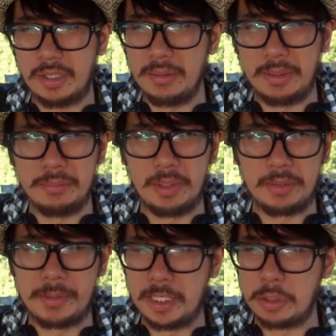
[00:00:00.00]

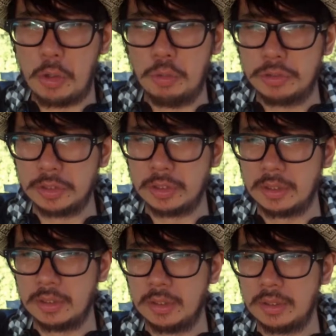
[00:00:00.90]
I'm getting older.
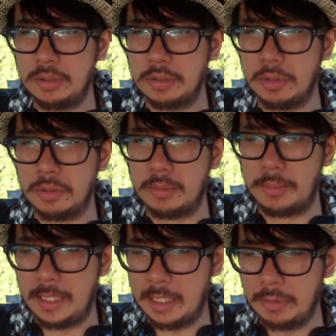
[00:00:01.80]

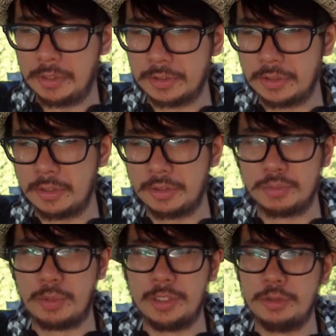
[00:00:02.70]
My health is not as
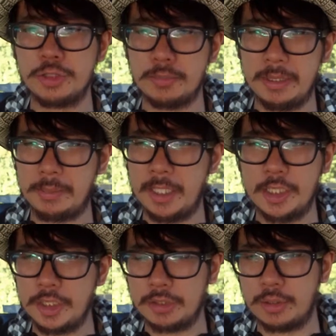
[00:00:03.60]
what it used to be. My
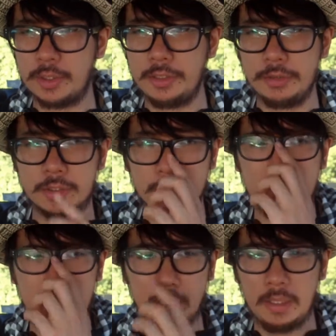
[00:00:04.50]
energy is not what it used to
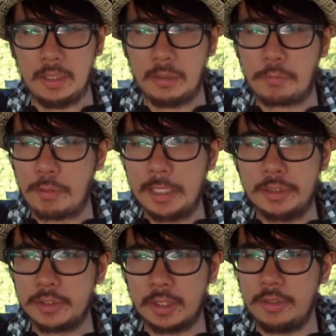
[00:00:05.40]
be.
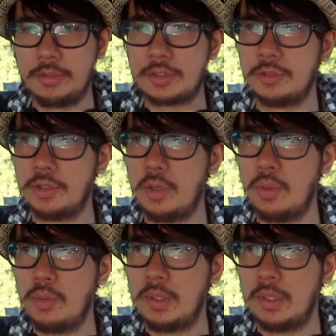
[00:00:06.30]
Friends I used to
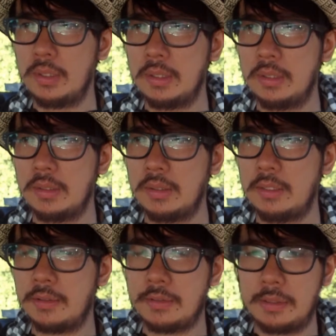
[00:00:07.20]
know
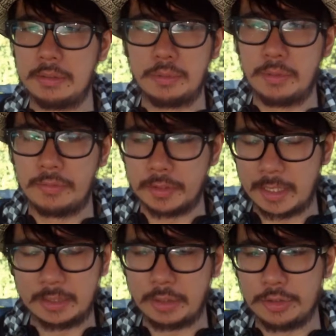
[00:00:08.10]
and all of the
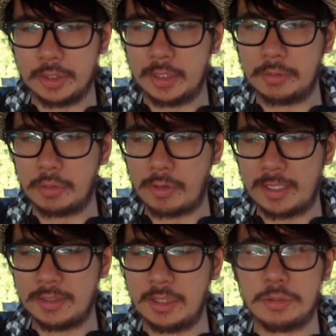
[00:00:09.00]
things I used to take for
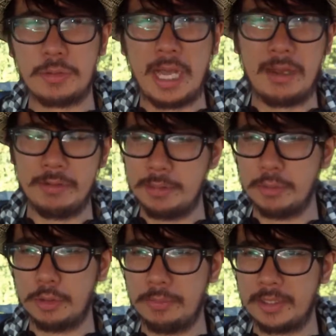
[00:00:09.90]
granted I don't have
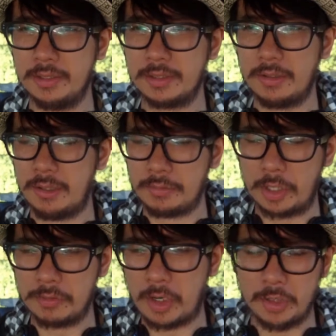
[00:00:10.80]
anymore because I've
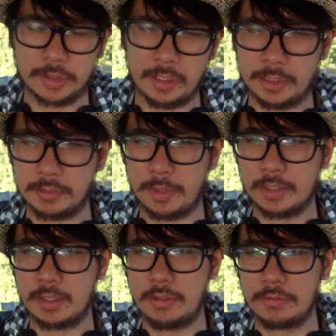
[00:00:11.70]
kind of isolated
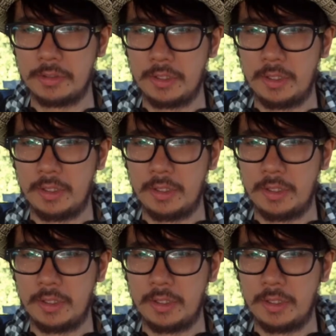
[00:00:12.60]
myself.